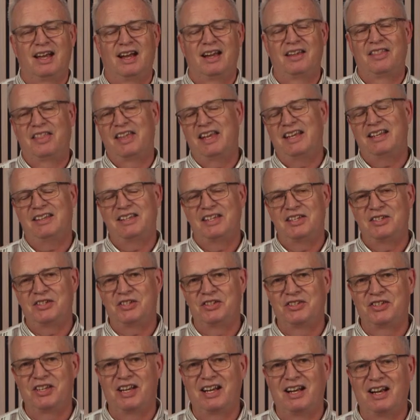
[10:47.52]
I think this
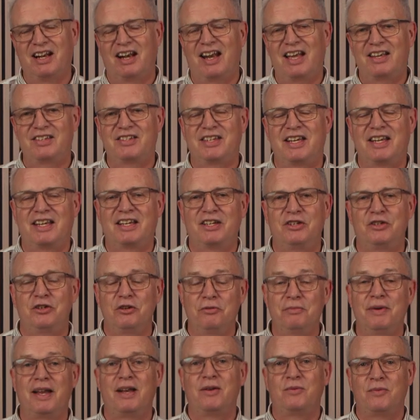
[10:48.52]
is a classic
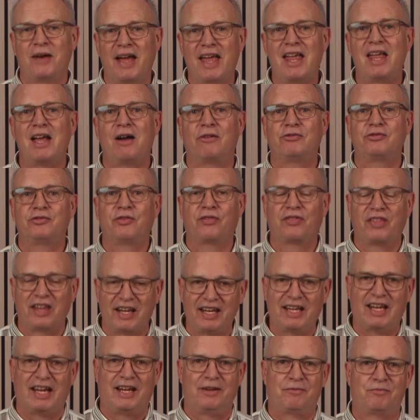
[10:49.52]
human way of
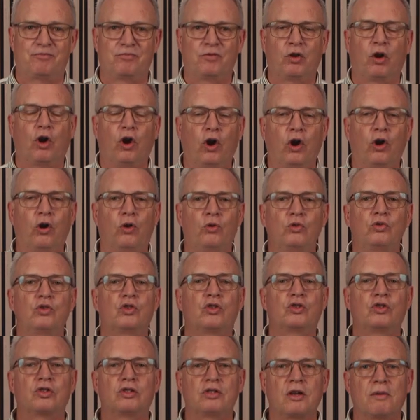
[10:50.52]
thinking. Oh,
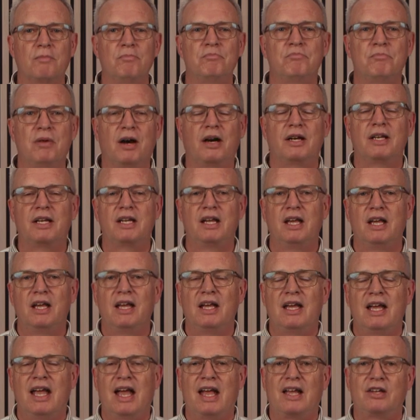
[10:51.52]
somebody
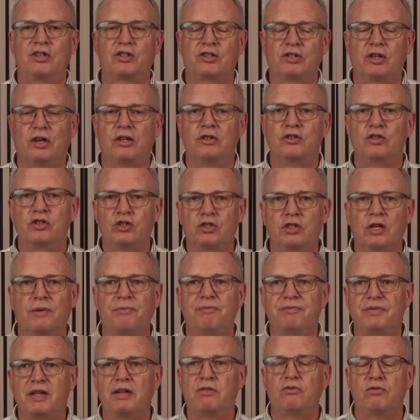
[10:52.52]
has done
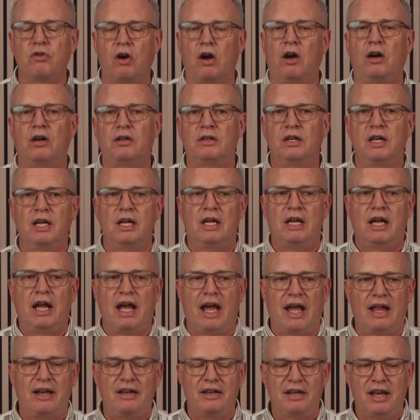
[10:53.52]
something wrong,
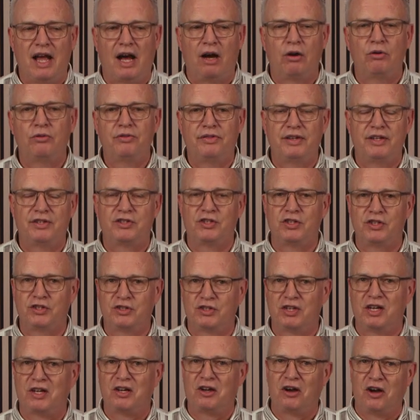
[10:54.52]
and now this is
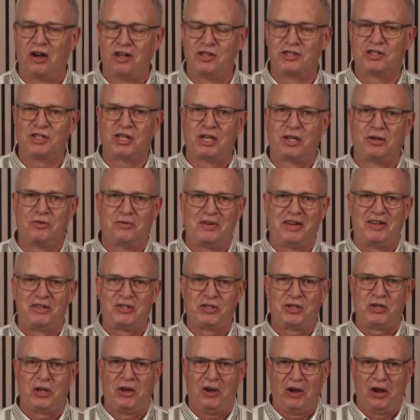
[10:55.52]
the
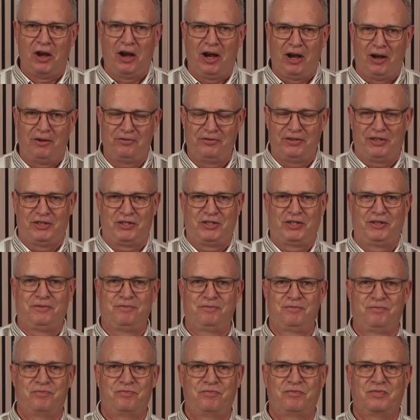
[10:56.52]
consequence of it.
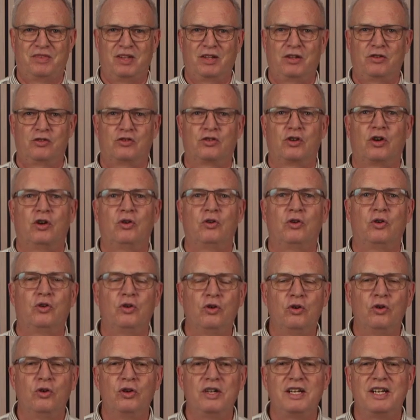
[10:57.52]
So
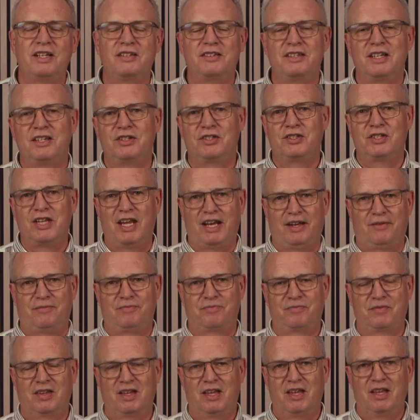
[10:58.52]
who did the sin?
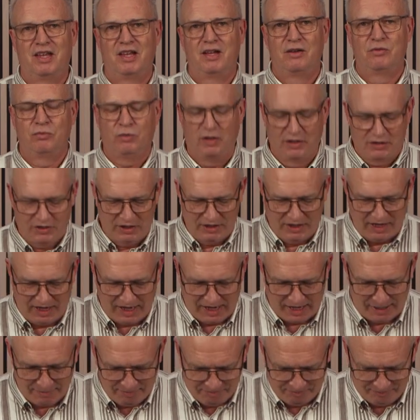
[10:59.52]
Was it
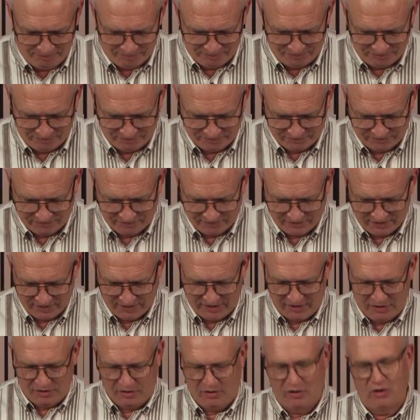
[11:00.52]
him
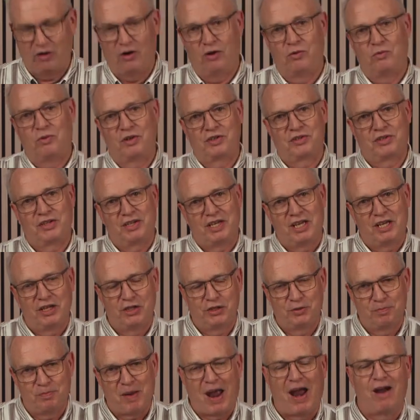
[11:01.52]
or was it
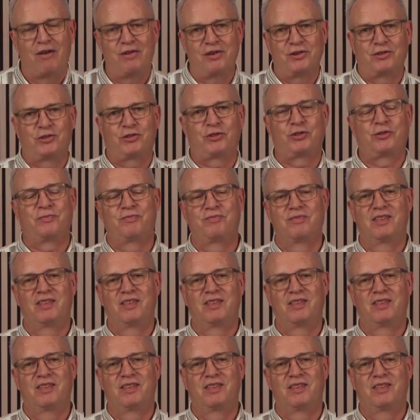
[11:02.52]
his parents?